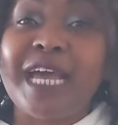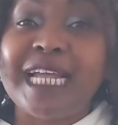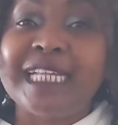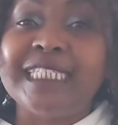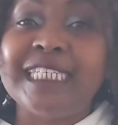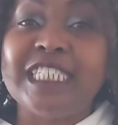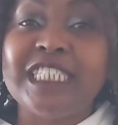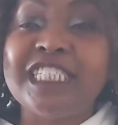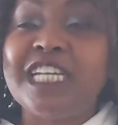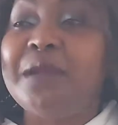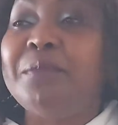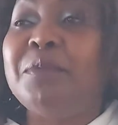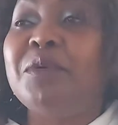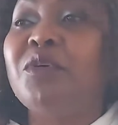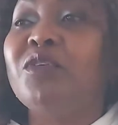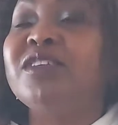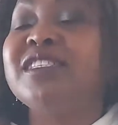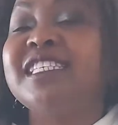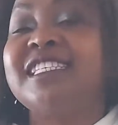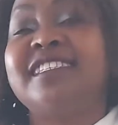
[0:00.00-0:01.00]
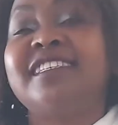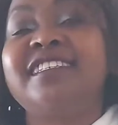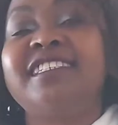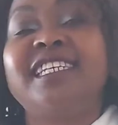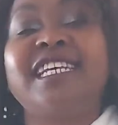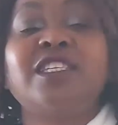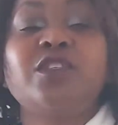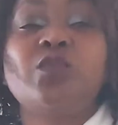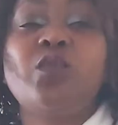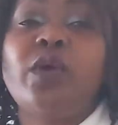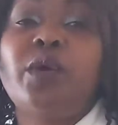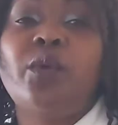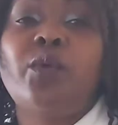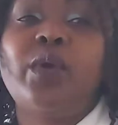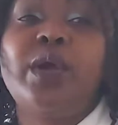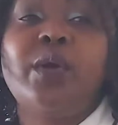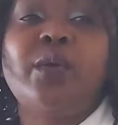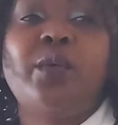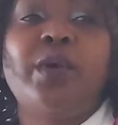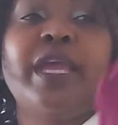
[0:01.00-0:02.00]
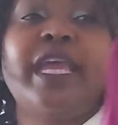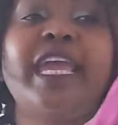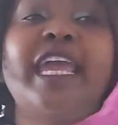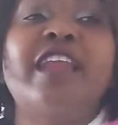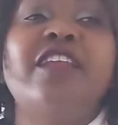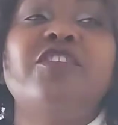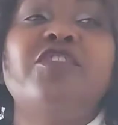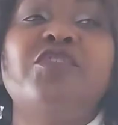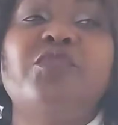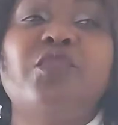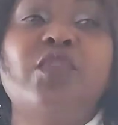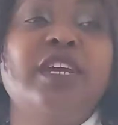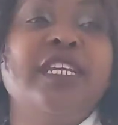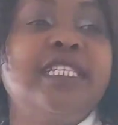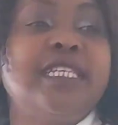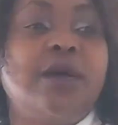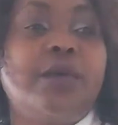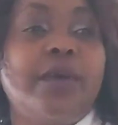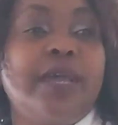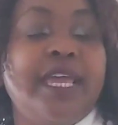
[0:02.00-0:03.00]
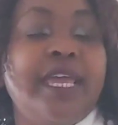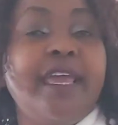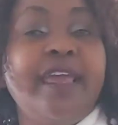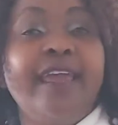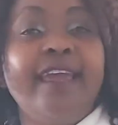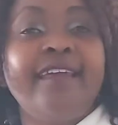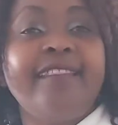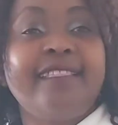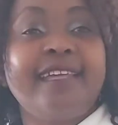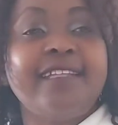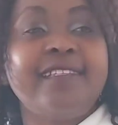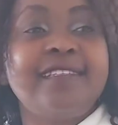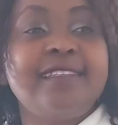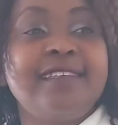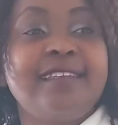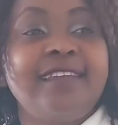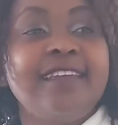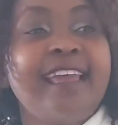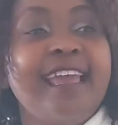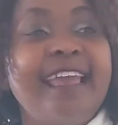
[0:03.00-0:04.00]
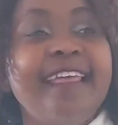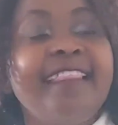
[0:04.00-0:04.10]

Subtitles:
attention because it's just quick and throw it away and that's it.